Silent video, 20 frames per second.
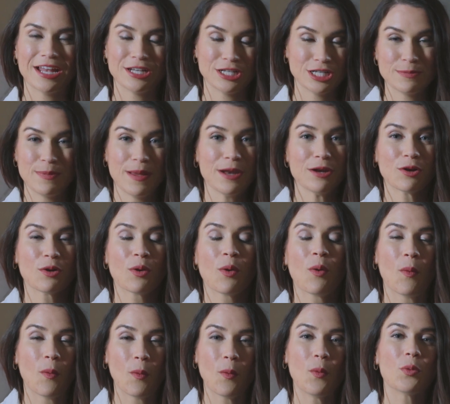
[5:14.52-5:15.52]
And she spent her
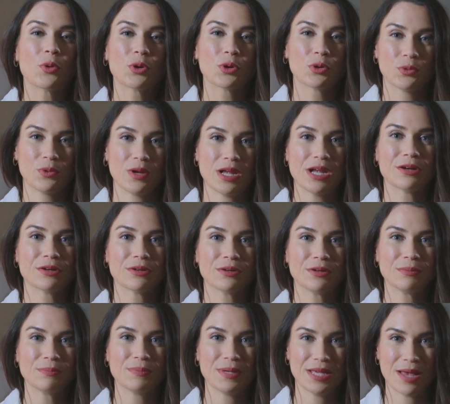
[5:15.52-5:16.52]
whole
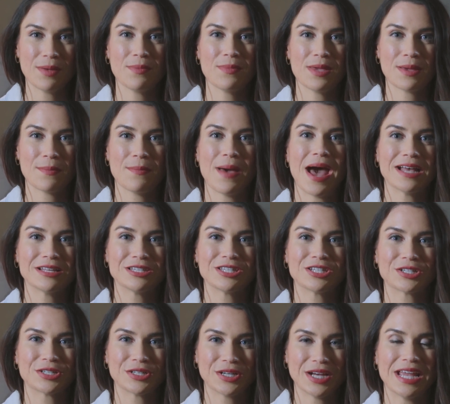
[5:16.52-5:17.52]
career becoming a
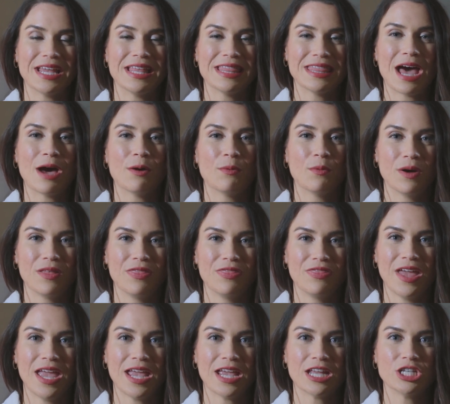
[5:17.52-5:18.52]
master in that one
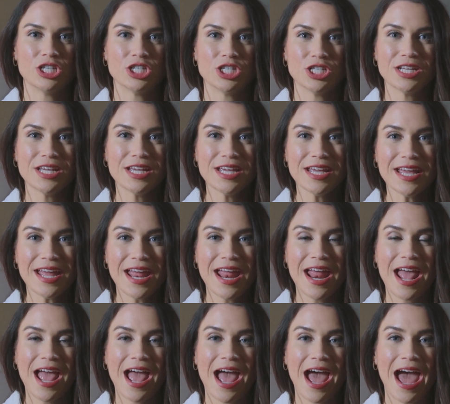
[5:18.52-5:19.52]
thing. And she's
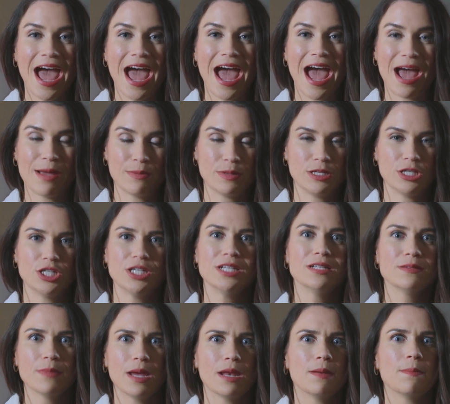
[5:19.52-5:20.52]

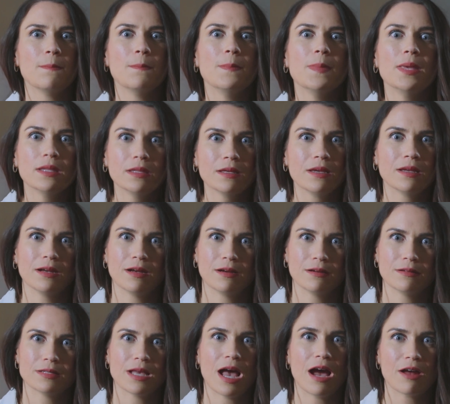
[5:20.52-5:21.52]
made
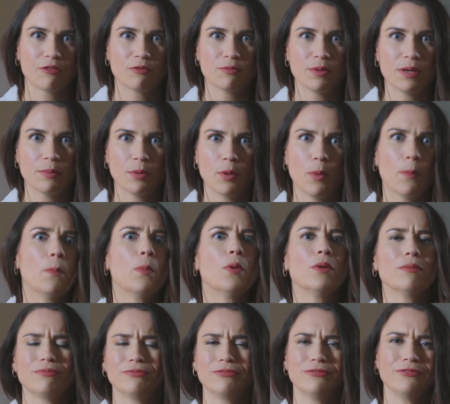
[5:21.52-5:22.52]
millionaires out of
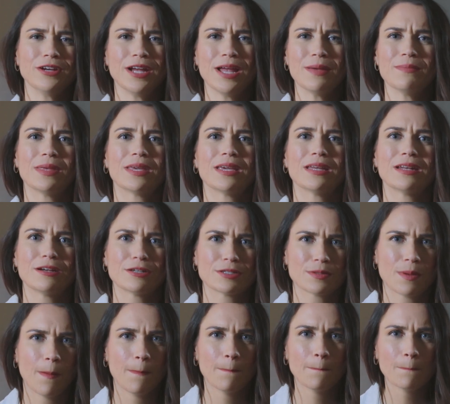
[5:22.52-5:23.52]
people. Forget millionaires,
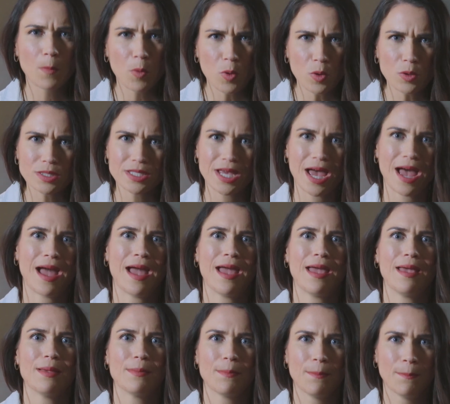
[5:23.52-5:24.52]

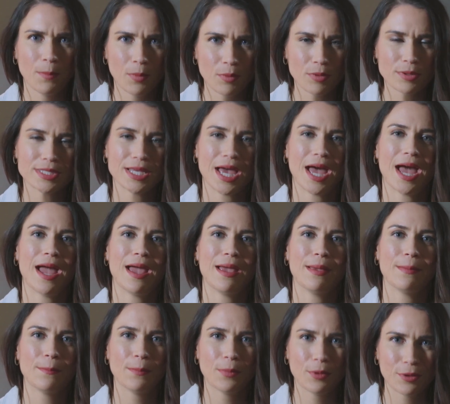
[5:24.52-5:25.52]

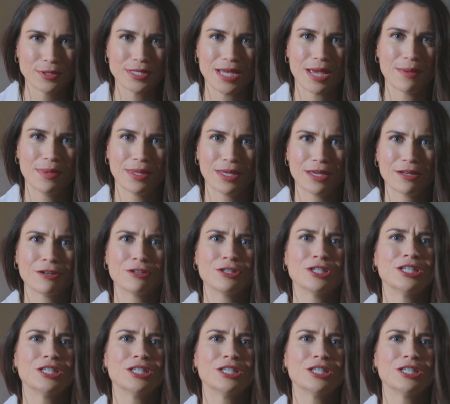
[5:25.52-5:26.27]
multi-millionaires.